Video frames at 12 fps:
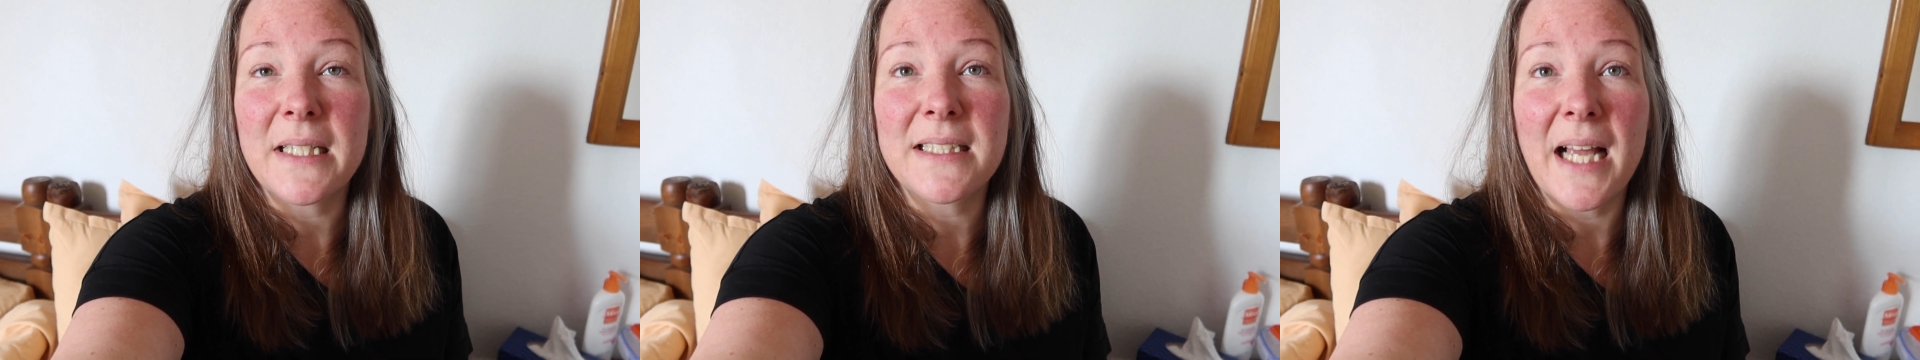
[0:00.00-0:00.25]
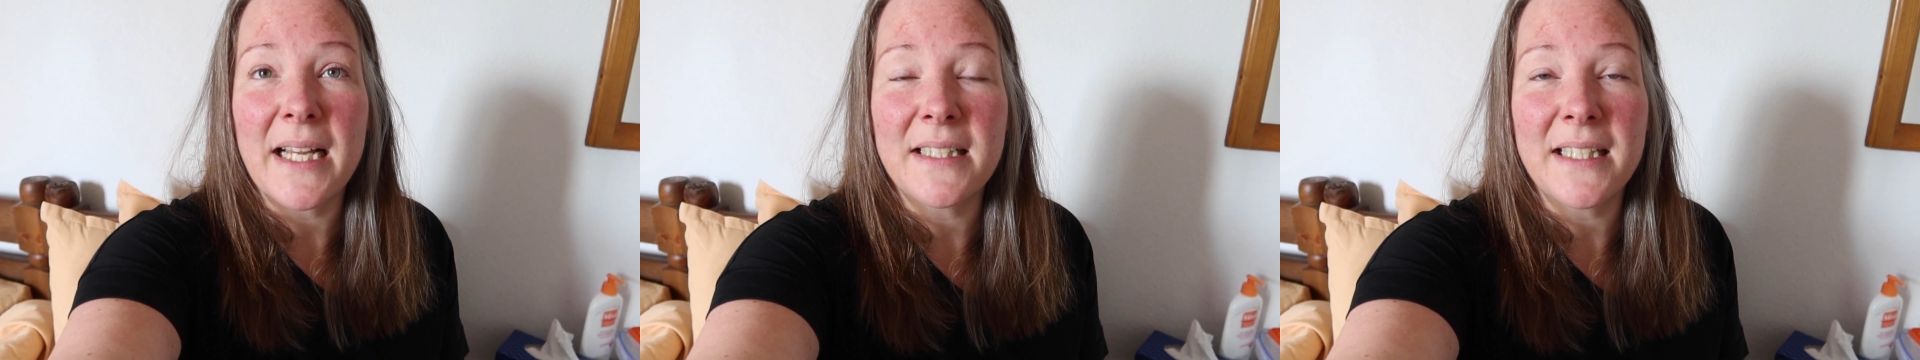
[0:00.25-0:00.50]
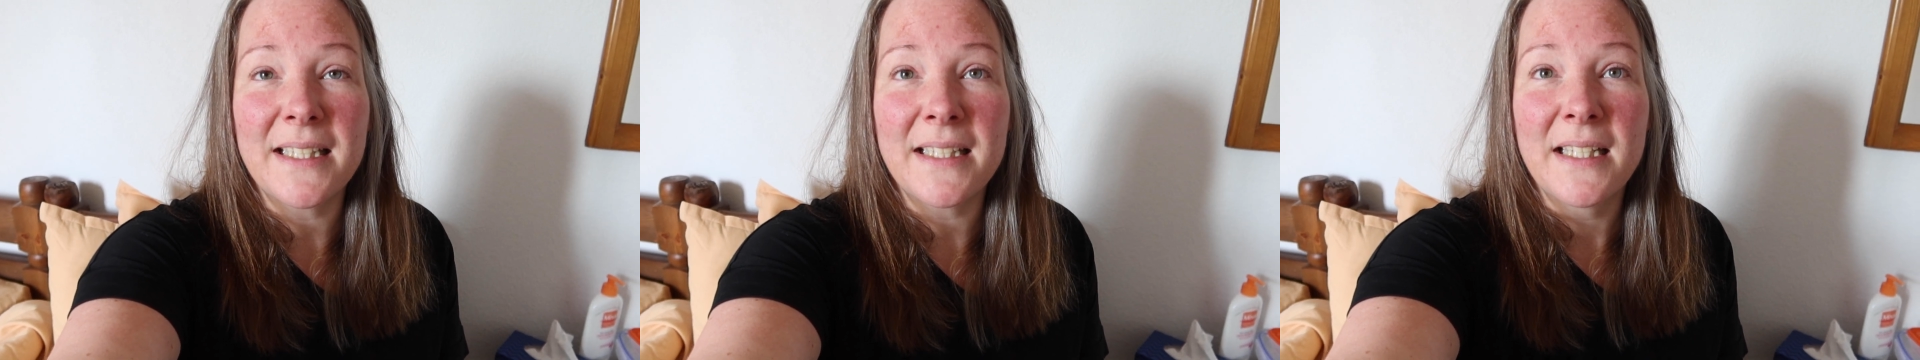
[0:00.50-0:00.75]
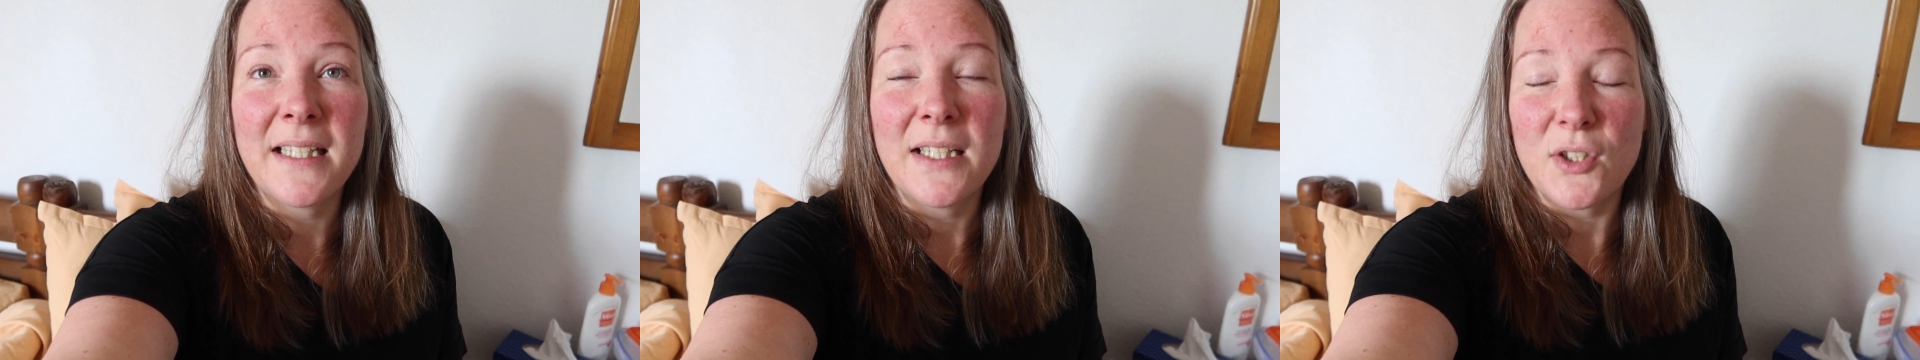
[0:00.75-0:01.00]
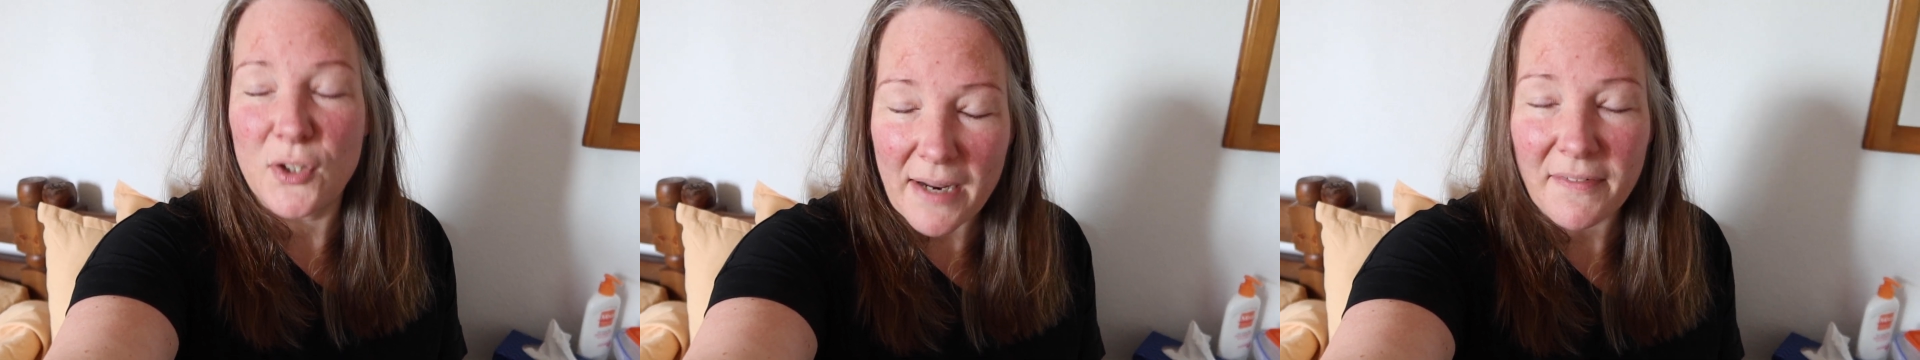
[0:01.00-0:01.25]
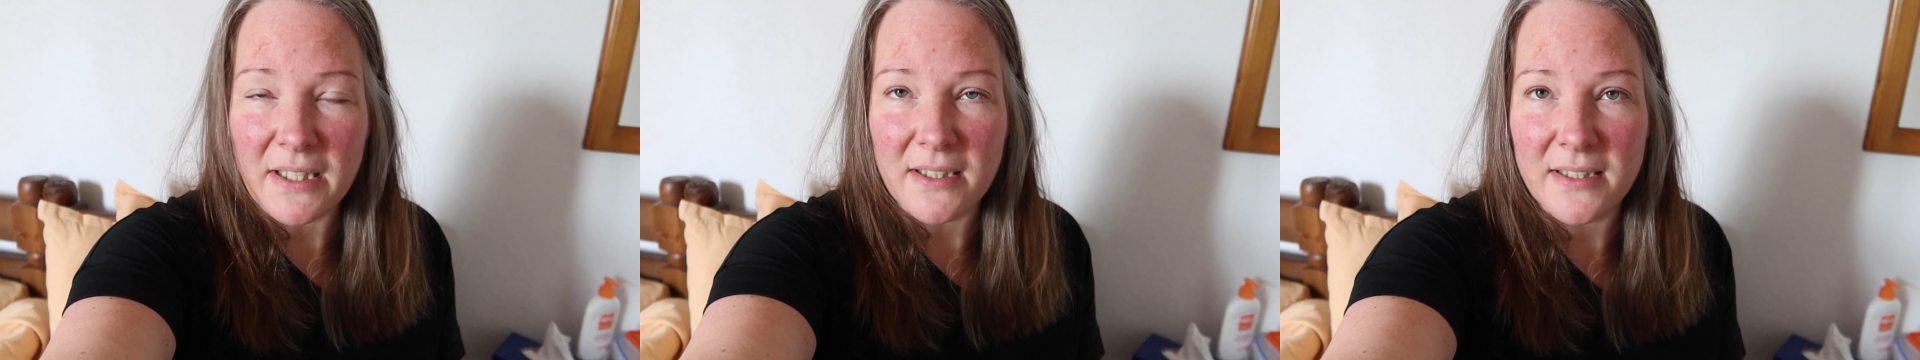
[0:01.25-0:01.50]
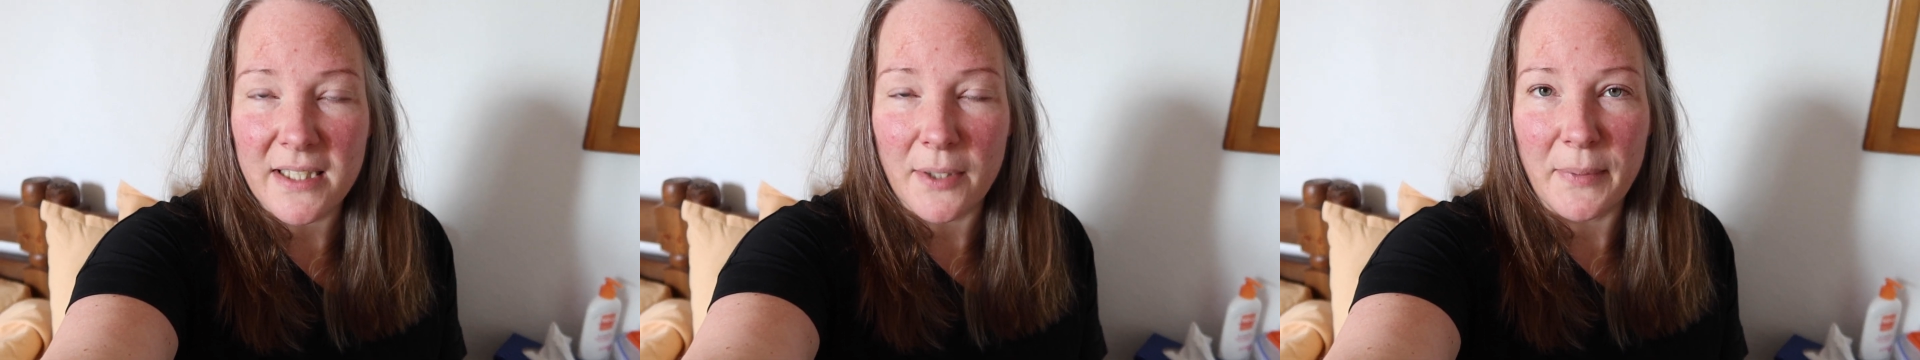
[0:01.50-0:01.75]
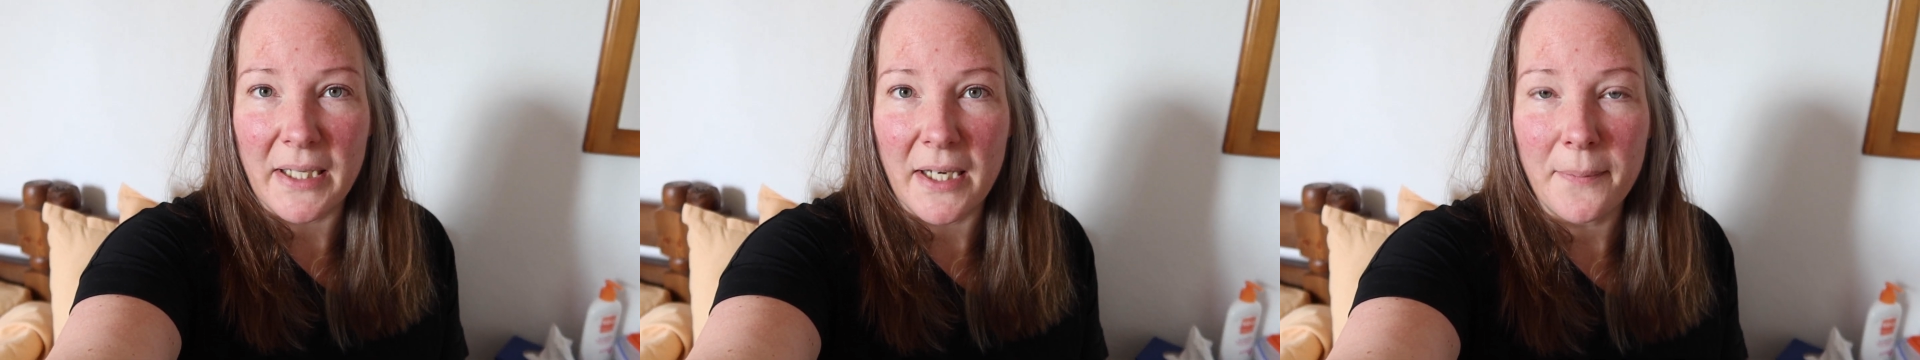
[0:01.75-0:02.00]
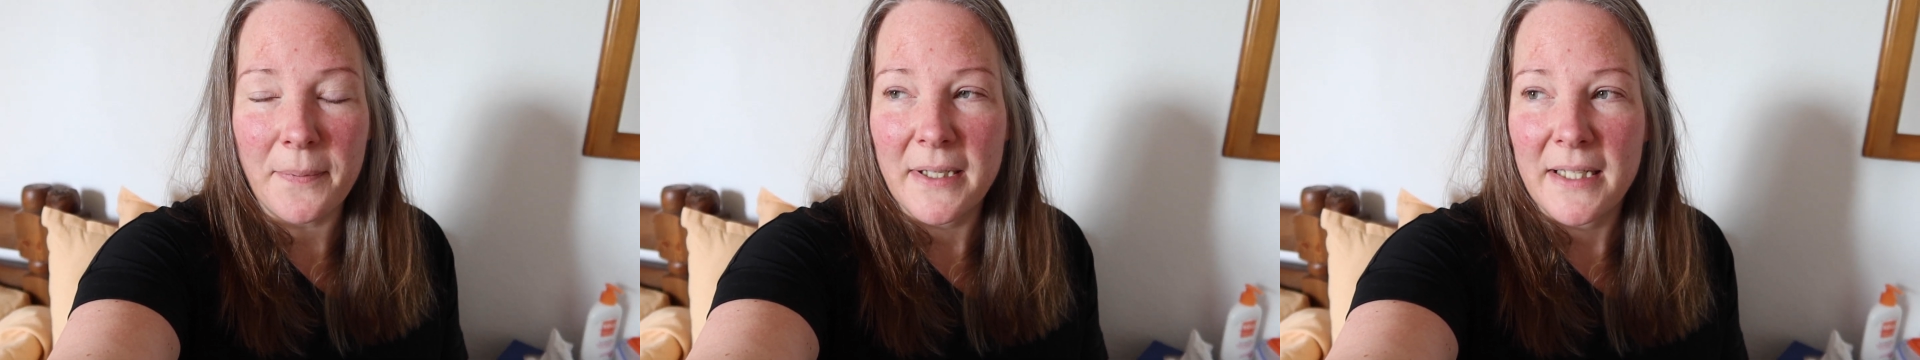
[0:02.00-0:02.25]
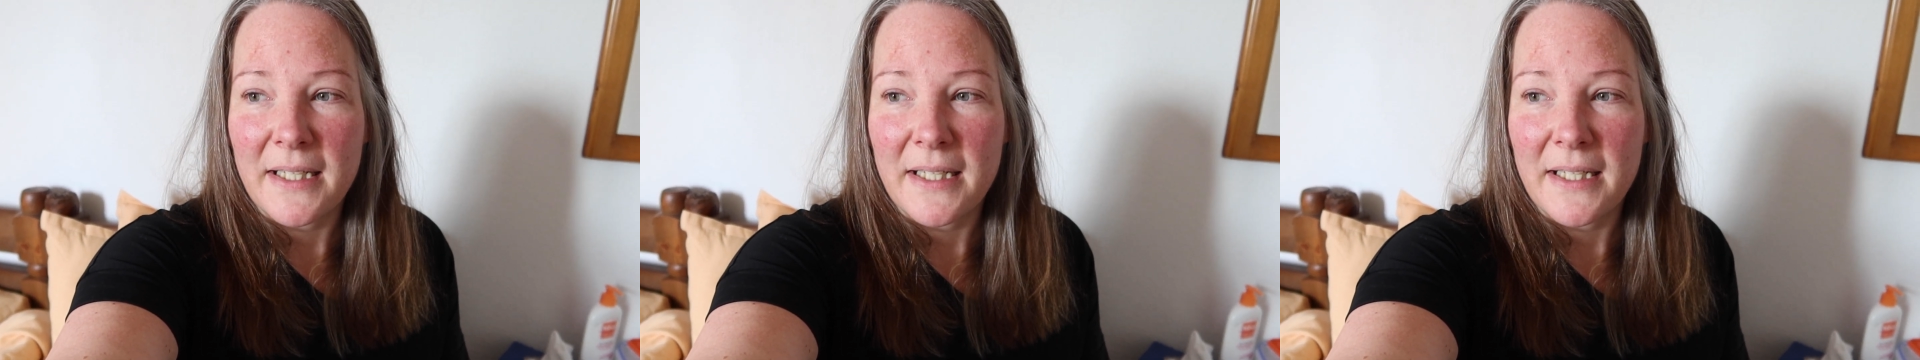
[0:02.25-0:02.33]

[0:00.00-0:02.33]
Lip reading: exciting travels coming up.